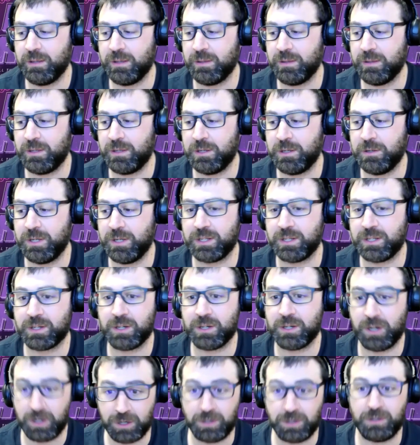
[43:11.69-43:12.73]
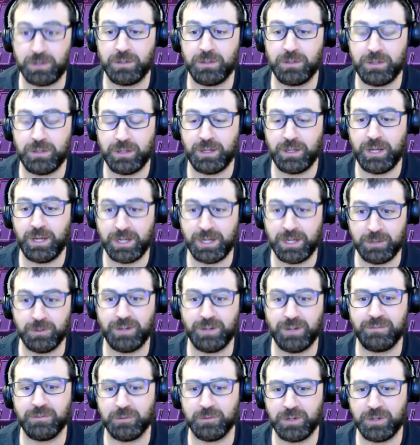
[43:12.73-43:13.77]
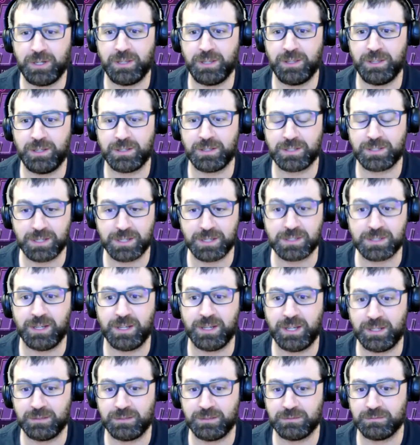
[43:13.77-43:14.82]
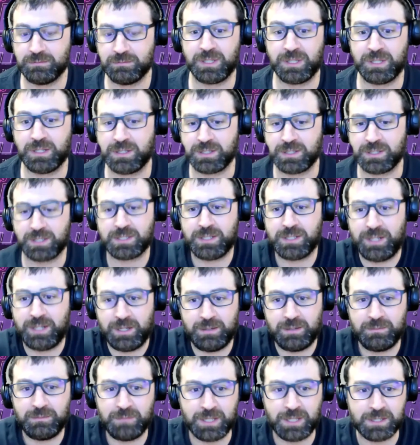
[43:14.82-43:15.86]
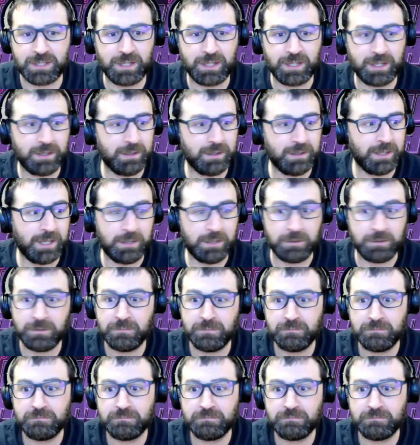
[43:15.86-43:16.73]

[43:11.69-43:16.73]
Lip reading: you need to call any referee that says that, because that's not allowed.